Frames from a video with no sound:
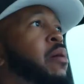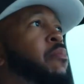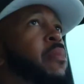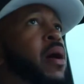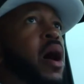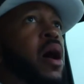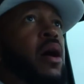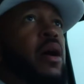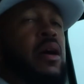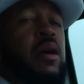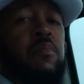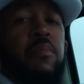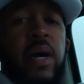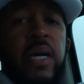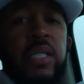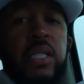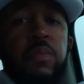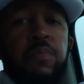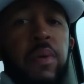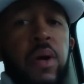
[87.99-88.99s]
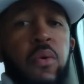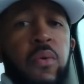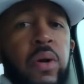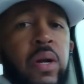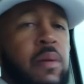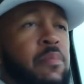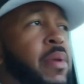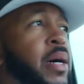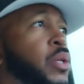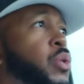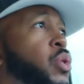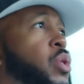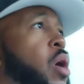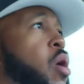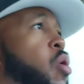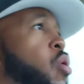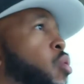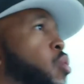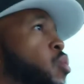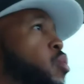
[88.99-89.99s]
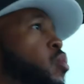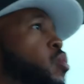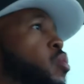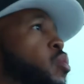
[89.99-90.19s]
In my spirit, in my soul.